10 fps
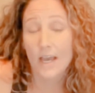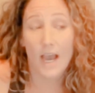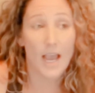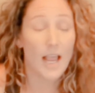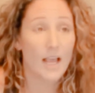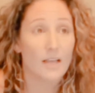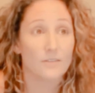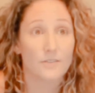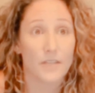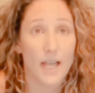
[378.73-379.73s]

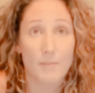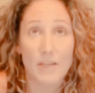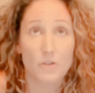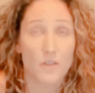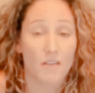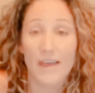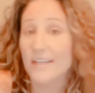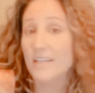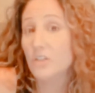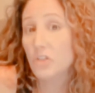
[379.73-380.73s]
I make sure the
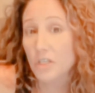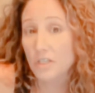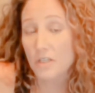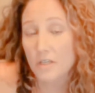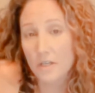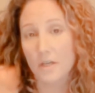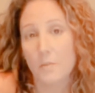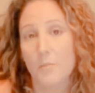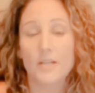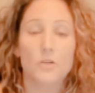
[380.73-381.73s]
lighting's good,
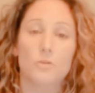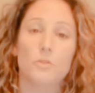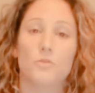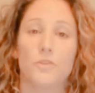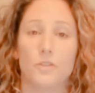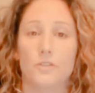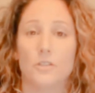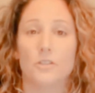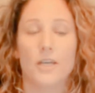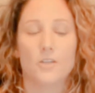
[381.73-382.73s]
but I don't use
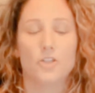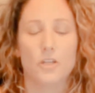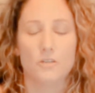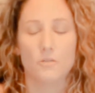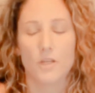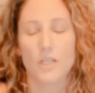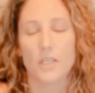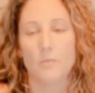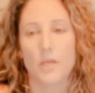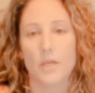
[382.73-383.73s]
filters. I just want to
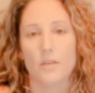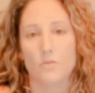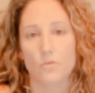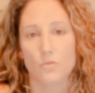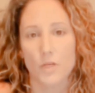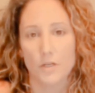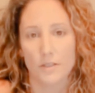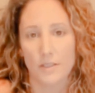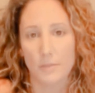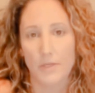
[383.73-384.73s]
keep it as real as
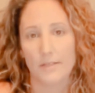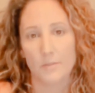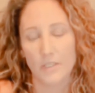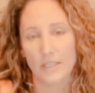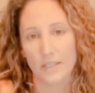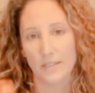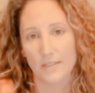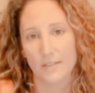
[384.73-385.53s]
I possibly can.